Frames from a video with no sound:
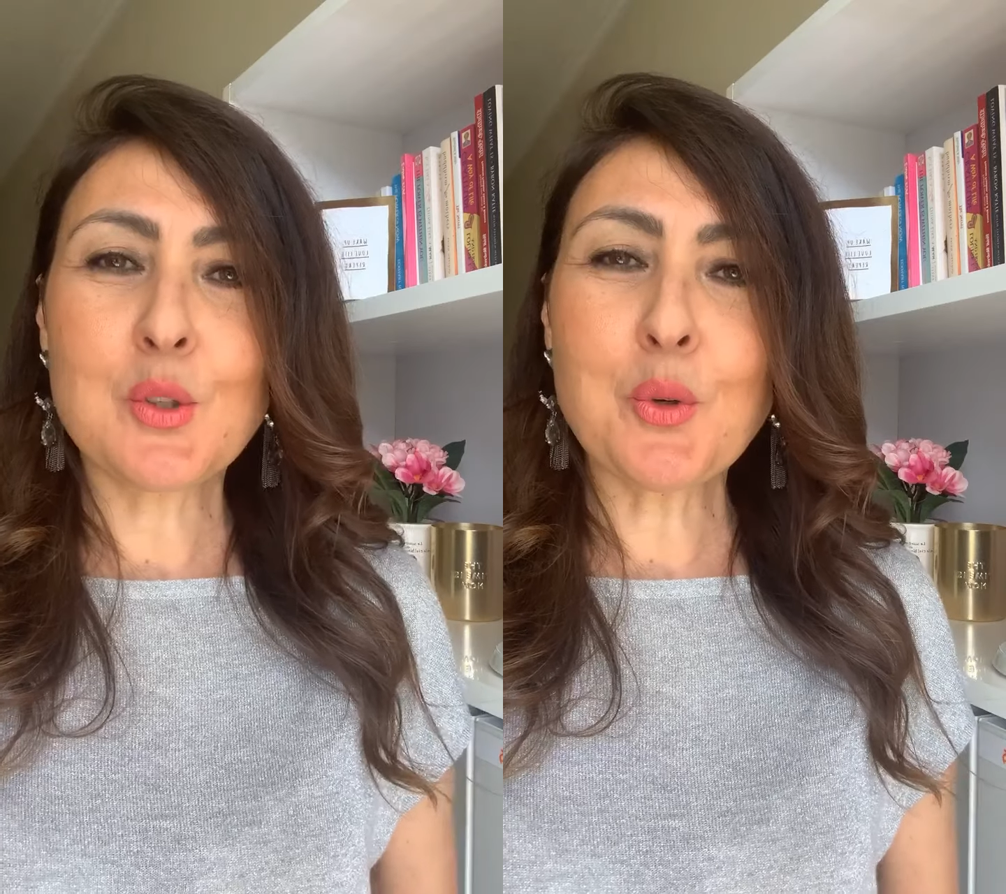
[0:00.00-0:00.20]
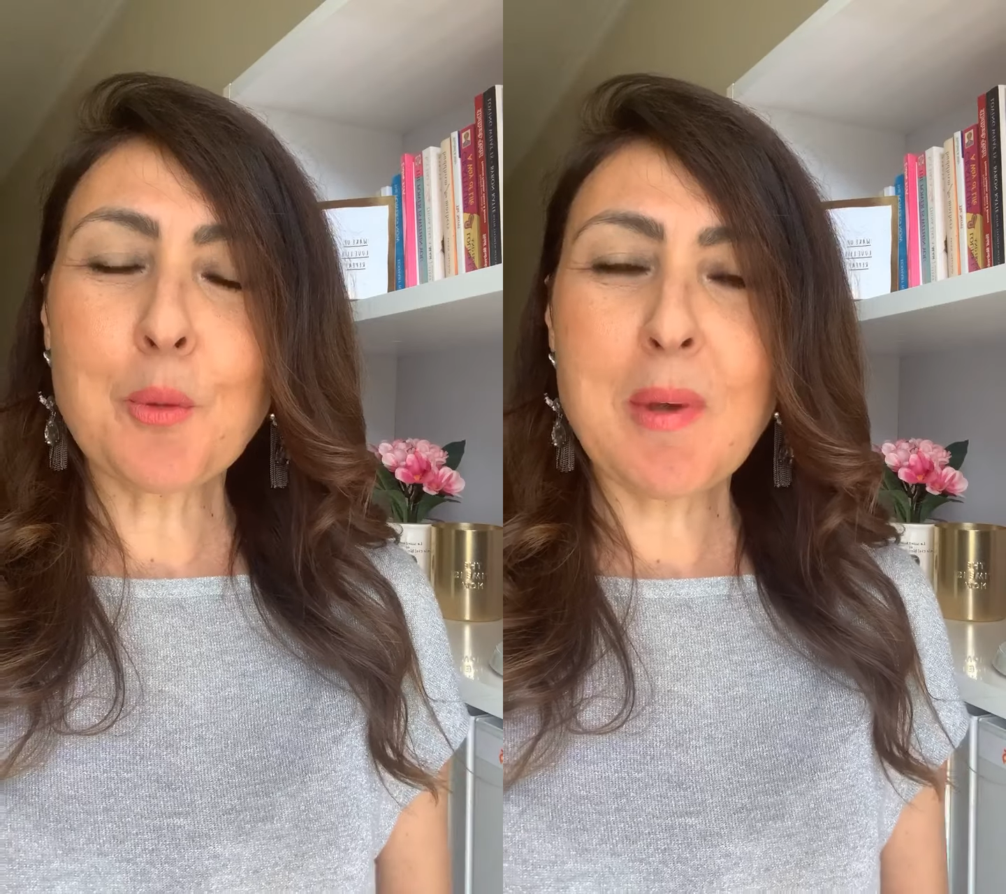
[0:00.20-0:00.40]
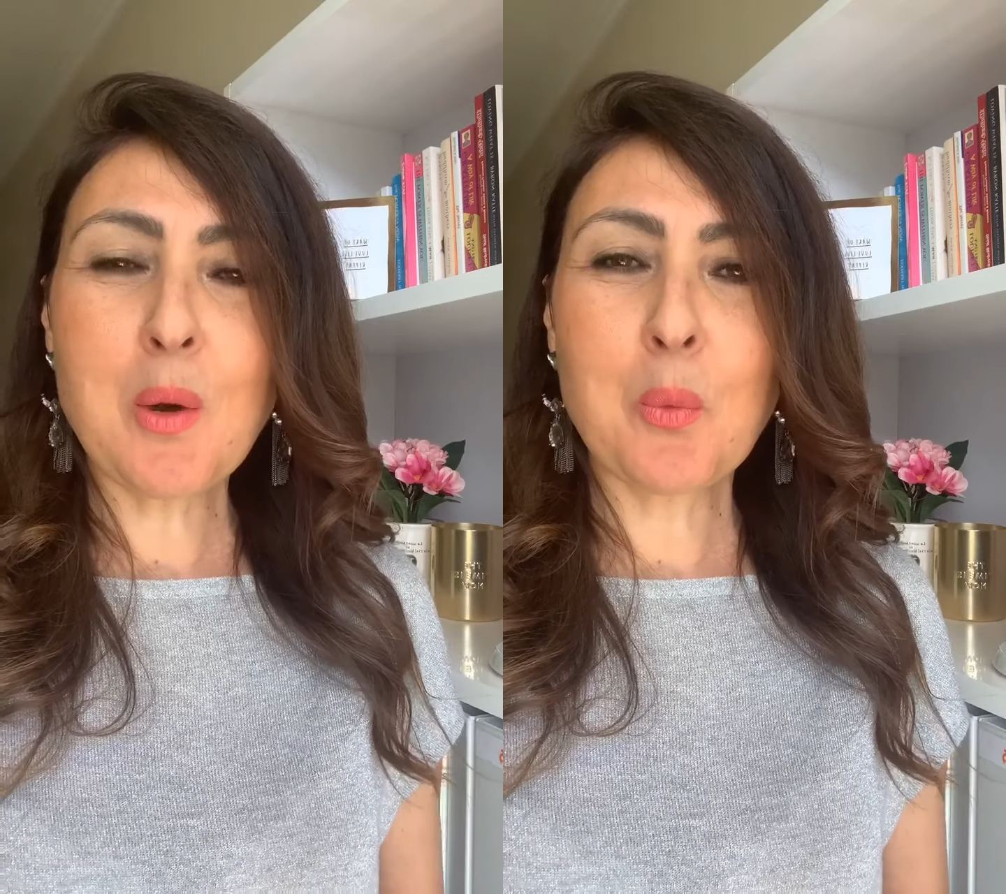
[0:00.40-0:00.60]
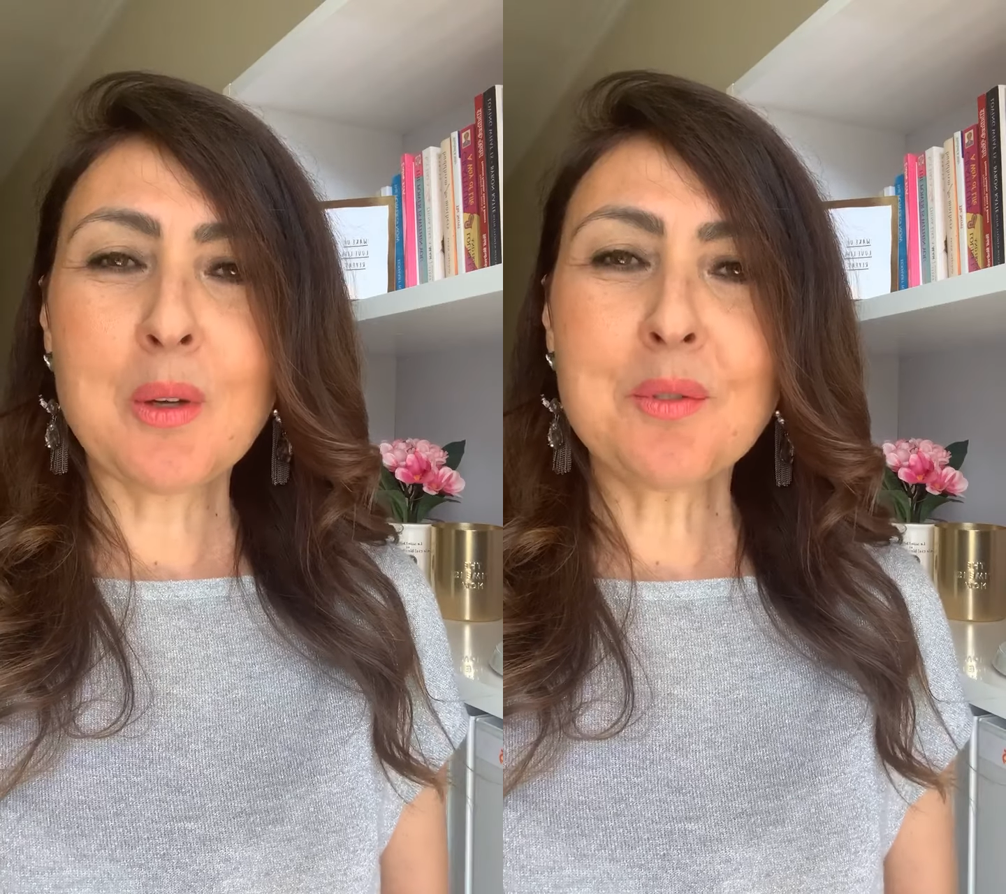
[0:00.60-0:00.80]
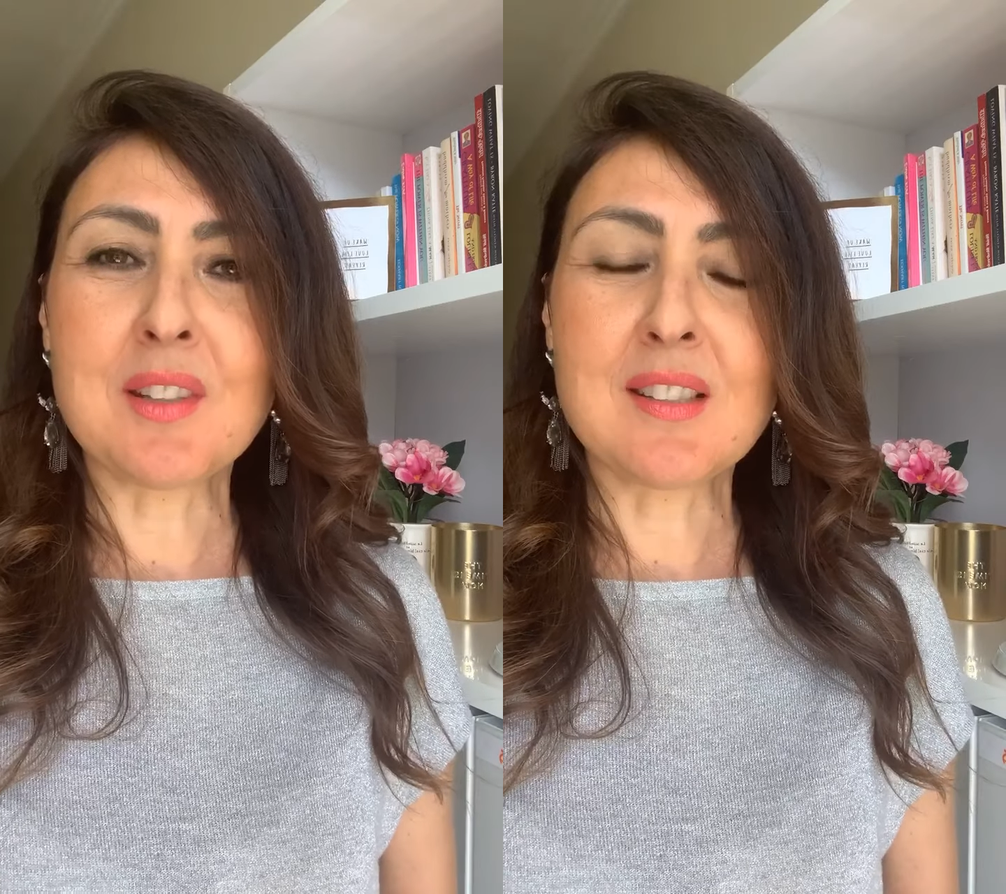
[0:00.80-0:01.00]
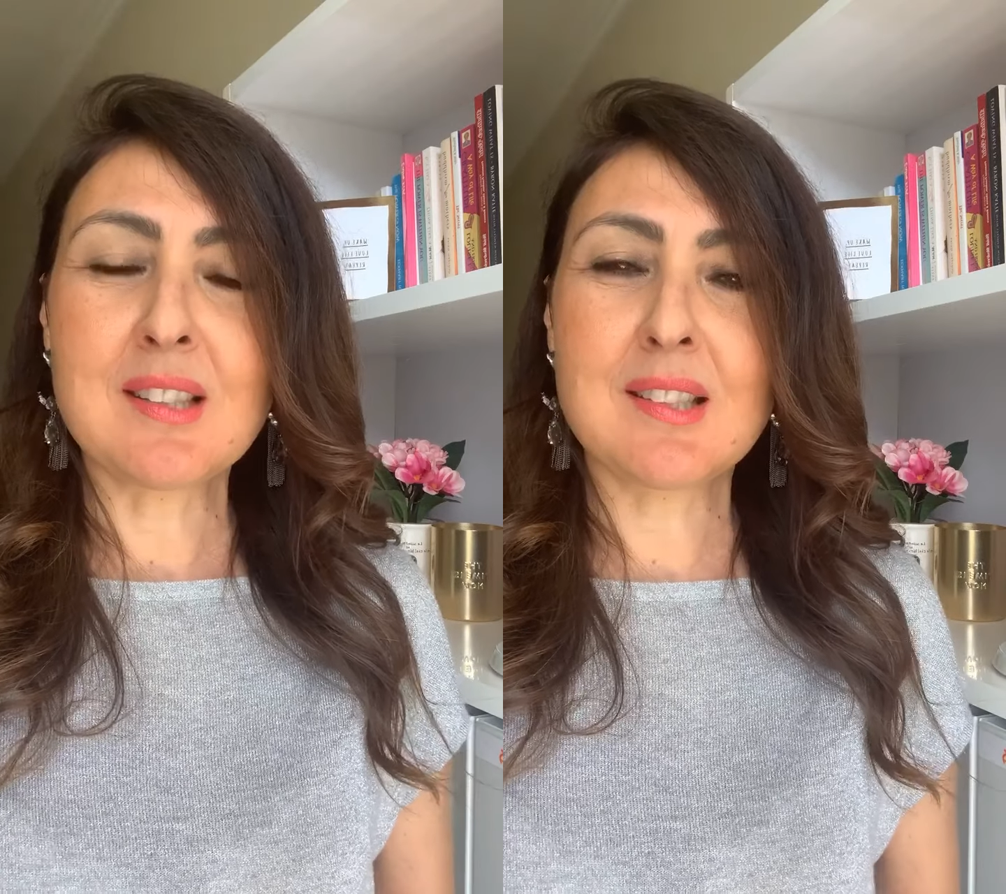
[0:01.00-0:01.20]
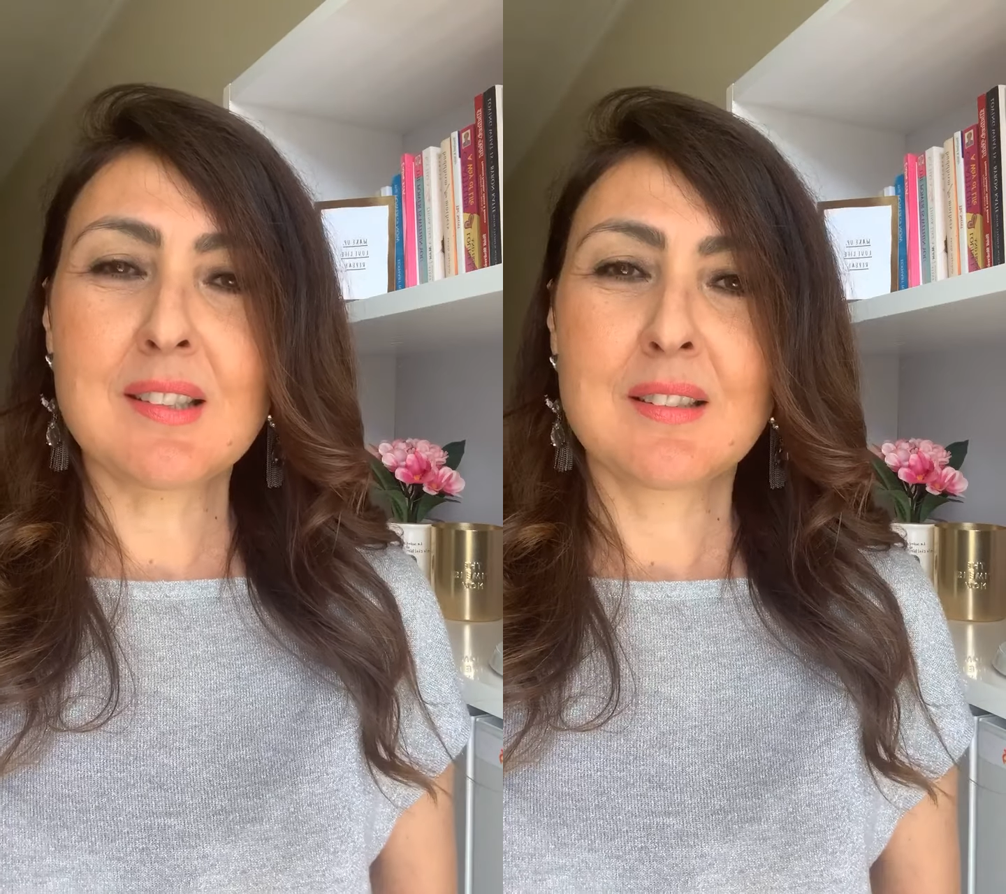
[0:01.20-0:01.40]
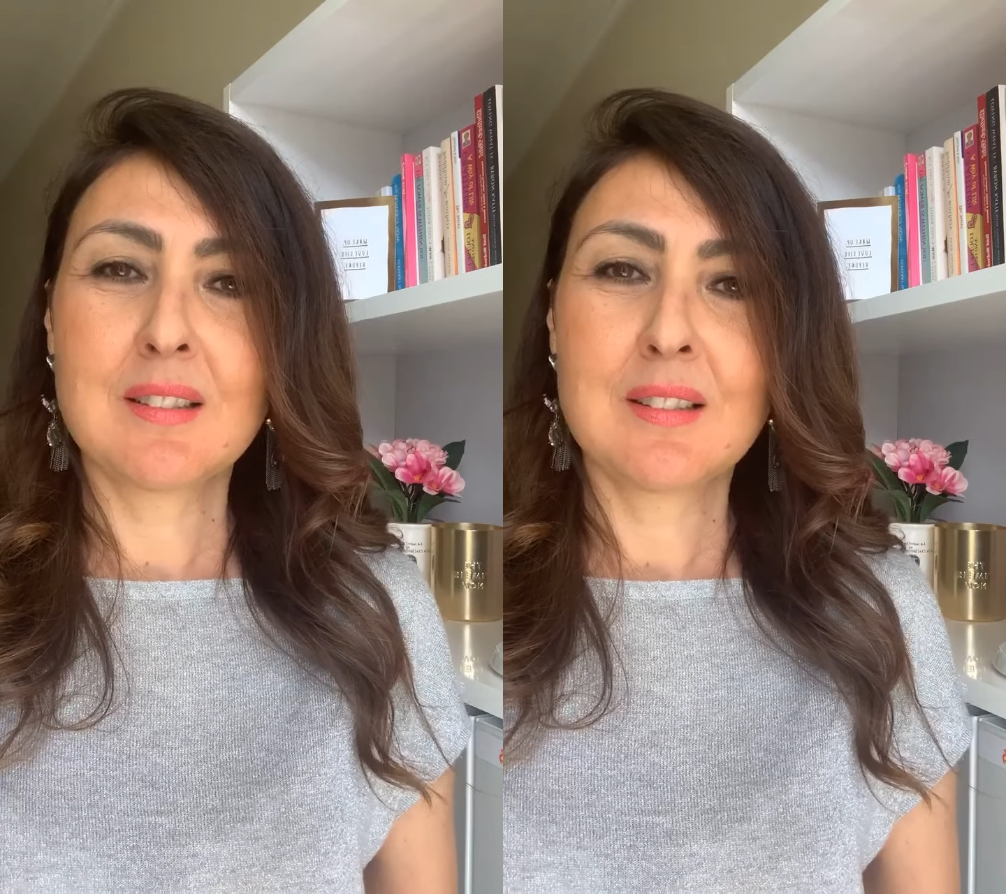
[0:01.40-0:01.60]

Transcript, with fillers: Talk about wellness.